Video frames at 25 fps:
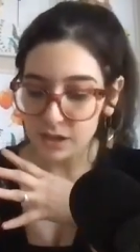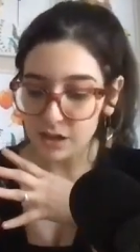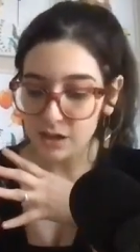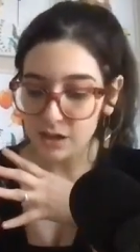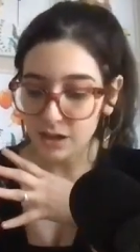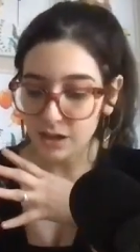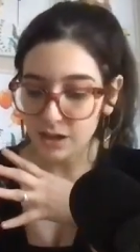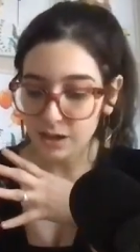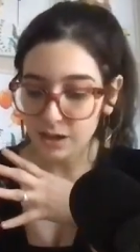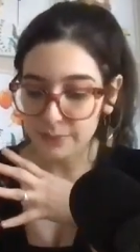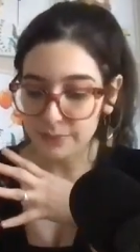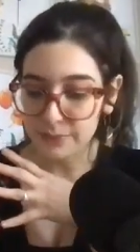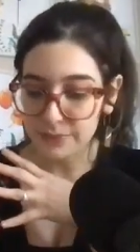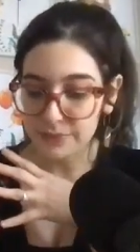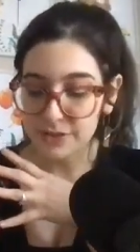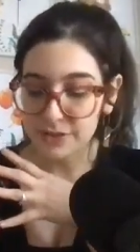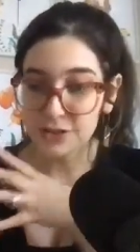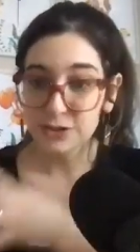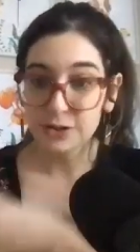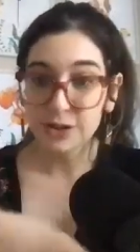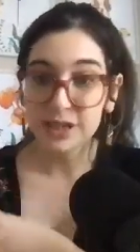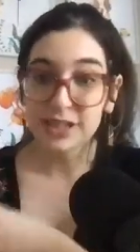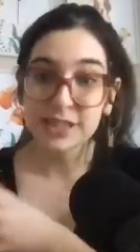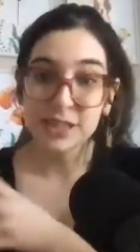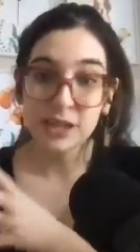um,
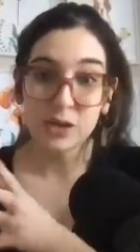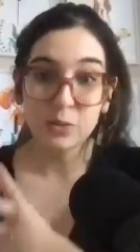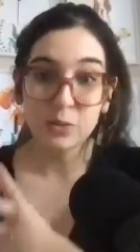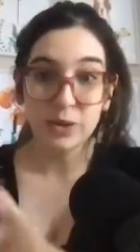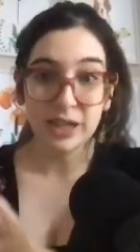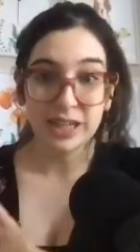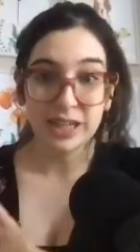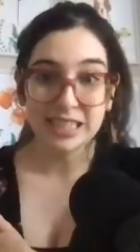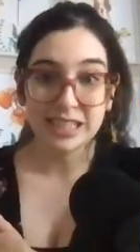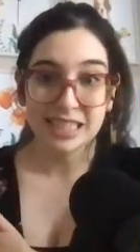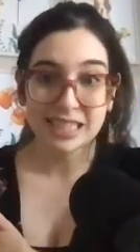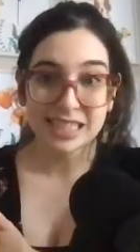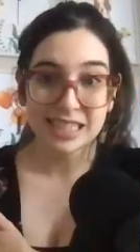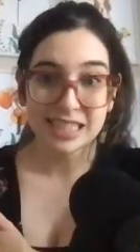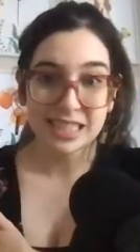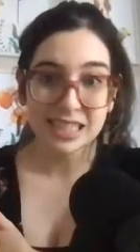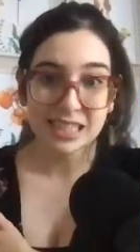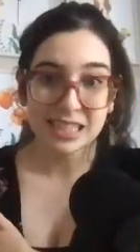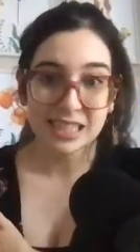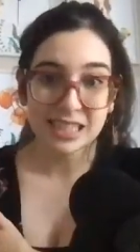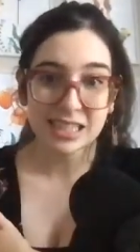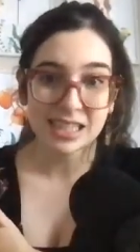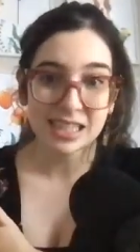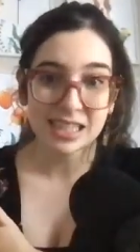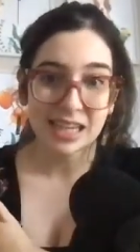strengths and
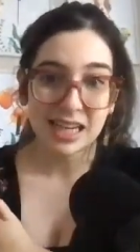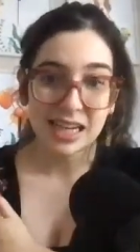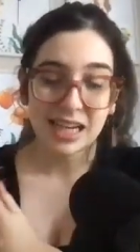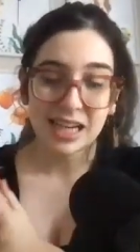weaknesses,